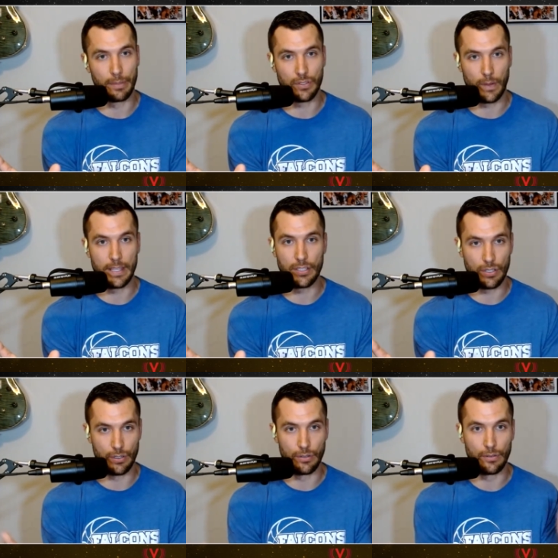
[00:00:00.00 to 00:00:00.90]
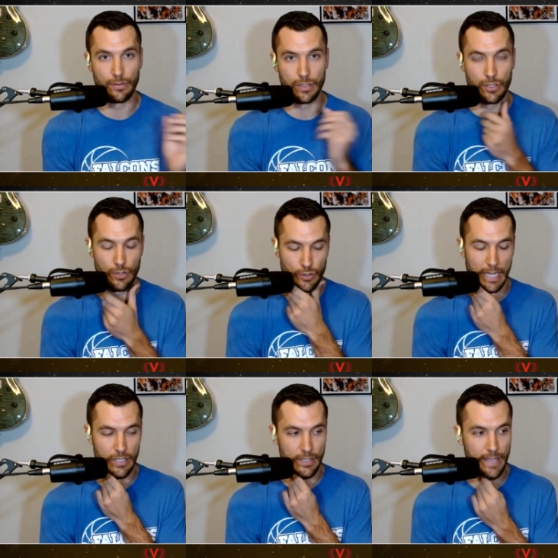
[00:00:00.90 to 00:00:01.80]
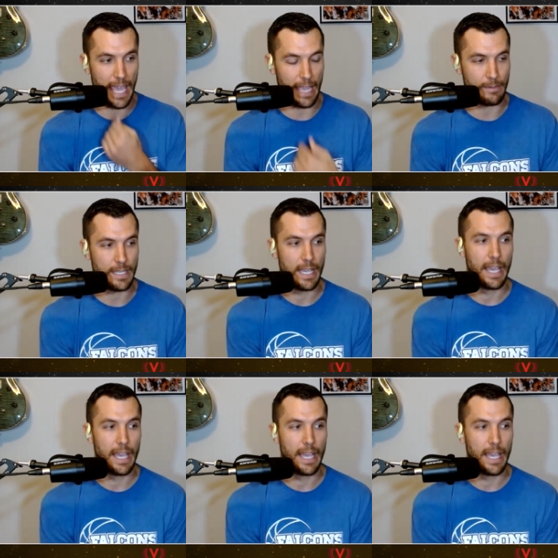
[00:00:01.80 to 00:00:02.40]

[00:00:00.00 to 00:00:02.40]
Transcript: between the two the two stretches of games,